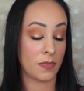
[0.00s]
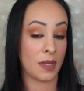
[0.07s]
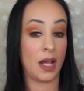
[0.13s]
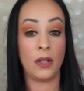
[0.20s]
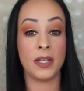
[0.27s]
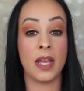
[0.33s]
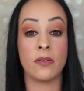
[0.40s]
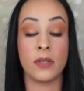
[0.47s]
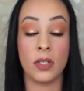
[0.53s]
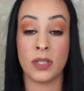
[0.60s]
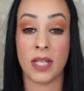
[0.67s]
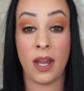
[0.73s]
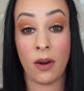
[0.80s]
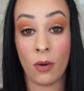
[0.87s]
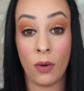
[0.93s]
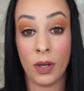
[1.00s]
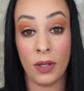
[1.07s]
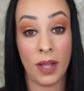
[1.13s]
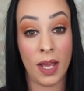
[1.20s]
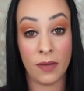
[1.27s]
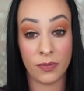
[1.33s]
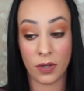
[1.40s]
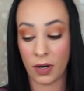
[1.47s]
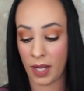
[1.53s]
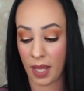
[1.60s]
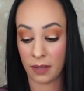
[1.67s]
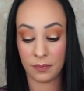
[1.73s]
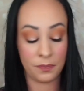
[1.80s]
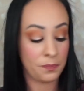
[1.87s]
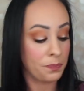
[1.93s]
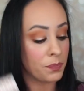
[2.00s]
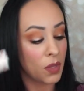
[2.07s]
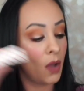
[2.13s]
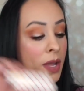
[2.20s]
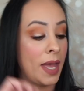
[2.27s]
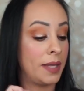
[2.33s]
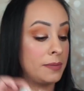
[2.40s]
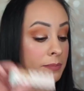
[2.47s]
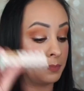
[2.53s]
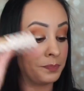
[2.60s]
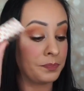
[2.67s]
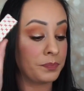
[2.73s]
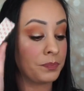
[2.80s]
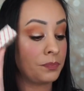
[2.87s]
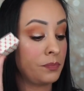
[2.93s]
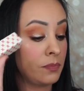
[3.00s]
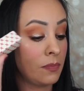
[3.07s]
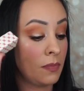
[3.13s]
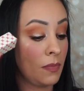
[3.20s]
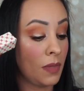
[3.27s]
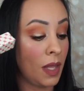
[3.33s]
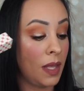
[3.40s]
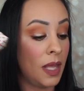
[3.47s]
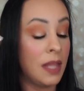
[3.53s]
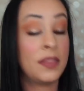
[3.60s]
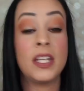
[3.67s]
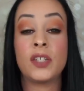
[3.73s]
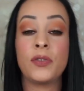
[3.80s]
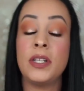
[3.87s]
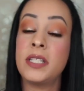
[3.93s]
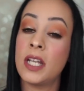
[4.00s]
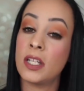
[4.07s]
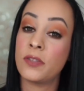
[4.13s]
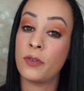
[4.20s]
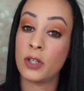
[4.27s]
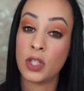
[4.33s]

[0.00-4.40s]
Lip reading: I'll never use a hair oil ever again. Okay, this retails for